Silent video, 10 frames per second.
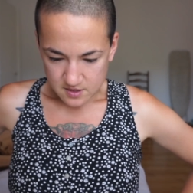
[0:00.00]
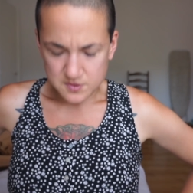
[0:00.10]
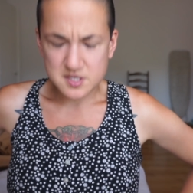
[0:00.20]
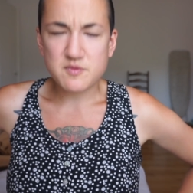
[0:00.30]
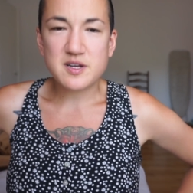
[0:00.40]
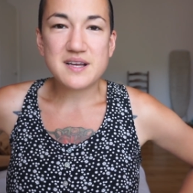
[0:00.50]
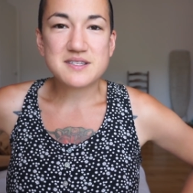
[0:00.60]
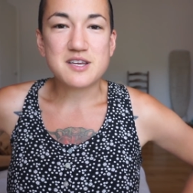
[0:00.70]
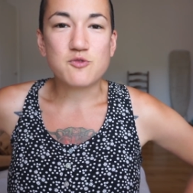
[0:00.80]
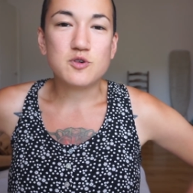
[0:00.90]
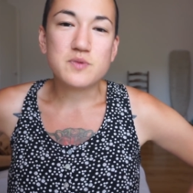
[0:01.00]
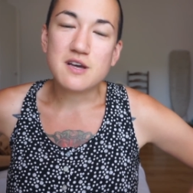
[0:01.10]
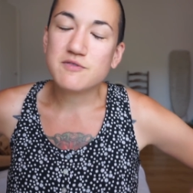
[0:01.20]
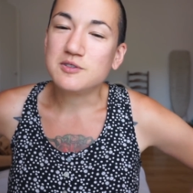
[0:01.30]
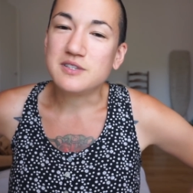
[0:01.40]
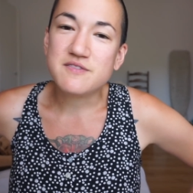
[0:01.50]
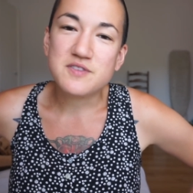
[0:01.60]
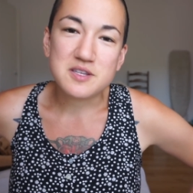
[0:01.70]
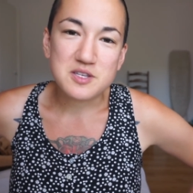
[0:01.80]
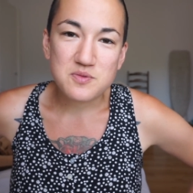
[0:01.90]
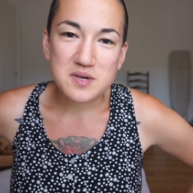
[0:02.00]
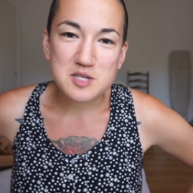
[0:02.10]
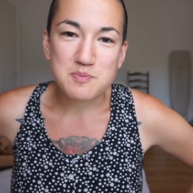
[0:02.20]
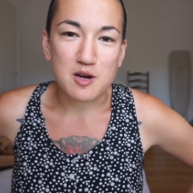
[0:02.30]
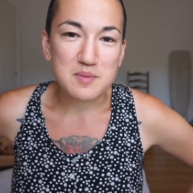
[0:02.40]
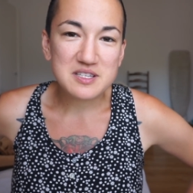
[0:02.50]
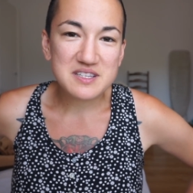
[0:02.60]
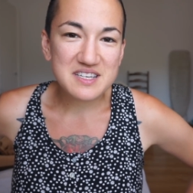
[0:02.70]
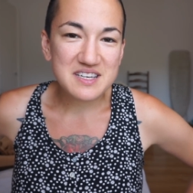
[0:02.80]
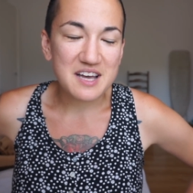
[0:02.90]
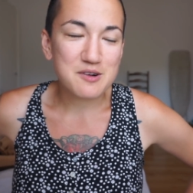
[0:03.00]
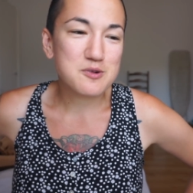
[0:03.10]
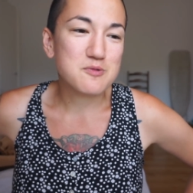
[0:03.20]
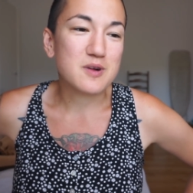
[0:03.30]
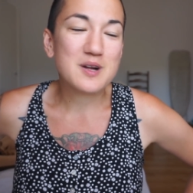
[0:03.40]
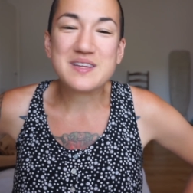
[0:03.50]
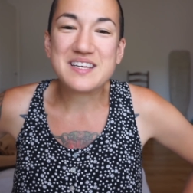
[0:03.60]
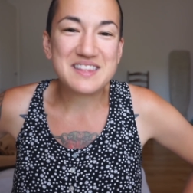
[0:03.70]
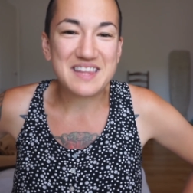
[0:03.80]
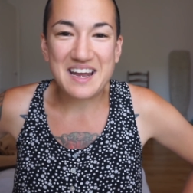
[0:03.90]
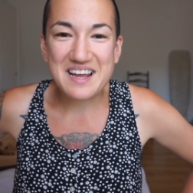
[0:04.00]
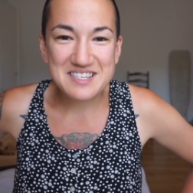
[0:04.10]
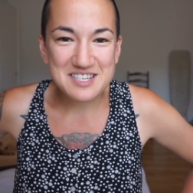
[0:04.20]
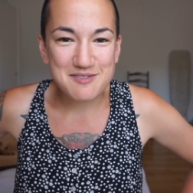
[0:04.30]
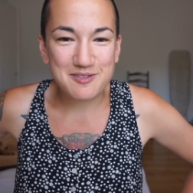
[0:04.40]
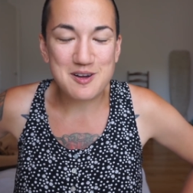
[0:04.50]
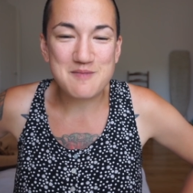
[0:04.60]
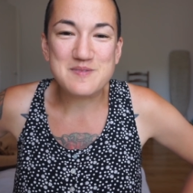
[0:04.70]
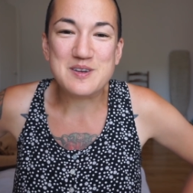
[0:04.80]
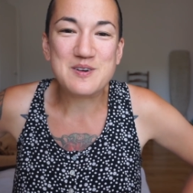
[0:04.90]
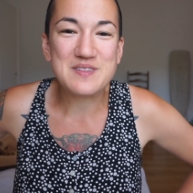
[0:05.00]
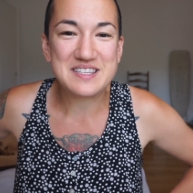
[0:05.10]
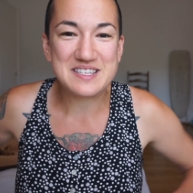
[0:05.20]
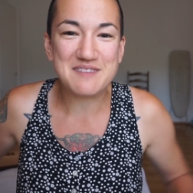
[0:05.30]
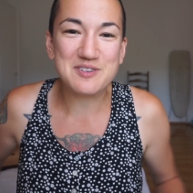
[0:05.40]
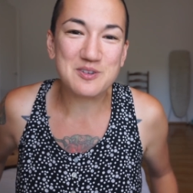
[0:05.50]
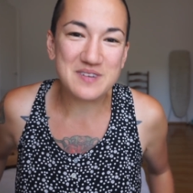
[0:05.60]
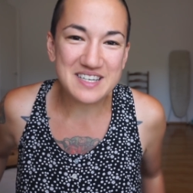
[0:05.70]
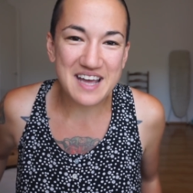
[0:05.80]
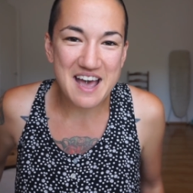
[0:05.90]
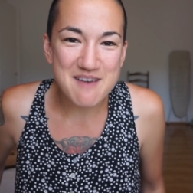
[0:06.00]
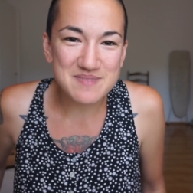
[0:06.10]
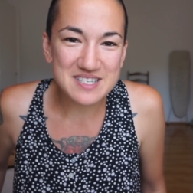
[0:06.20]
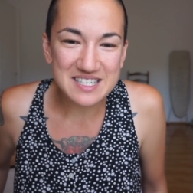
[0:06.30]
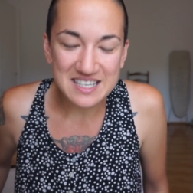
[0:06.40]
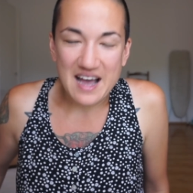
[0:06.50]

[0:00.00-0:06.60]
Oh, someone asked, like, will we ever live in the US permanently? I don't know where they get that idea from. No, that's never going to happen.